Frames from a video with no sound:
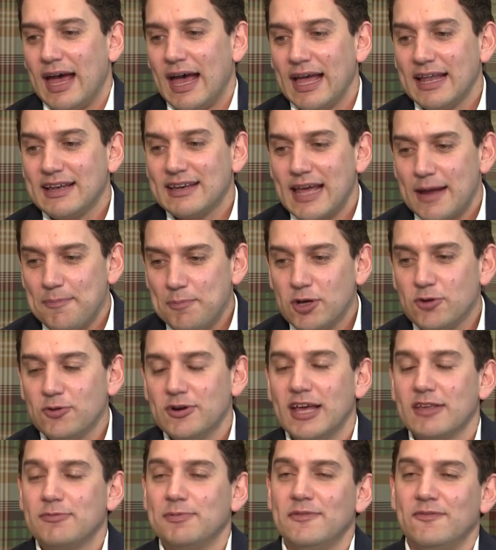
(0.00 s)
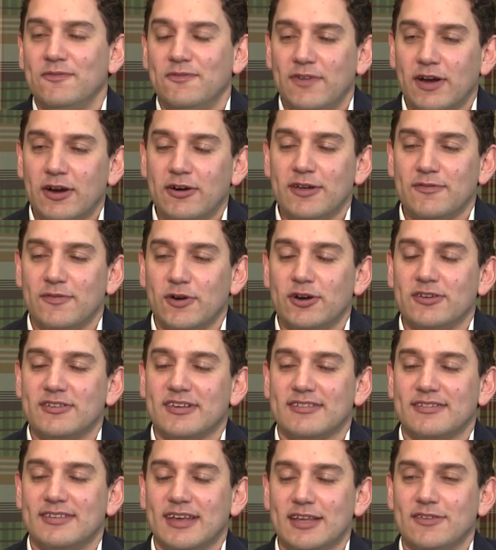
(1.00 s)
And Capricorn has been very, very
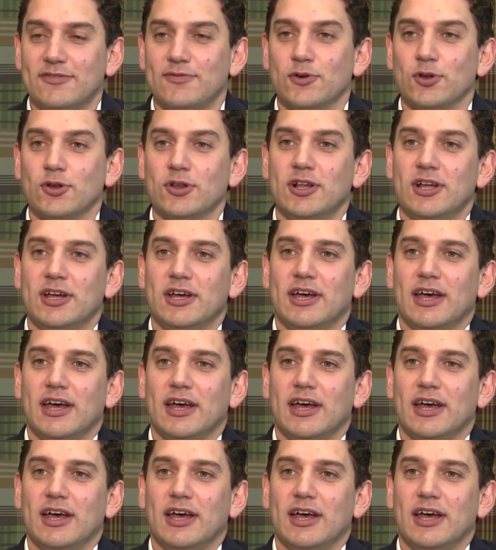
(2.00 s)
successful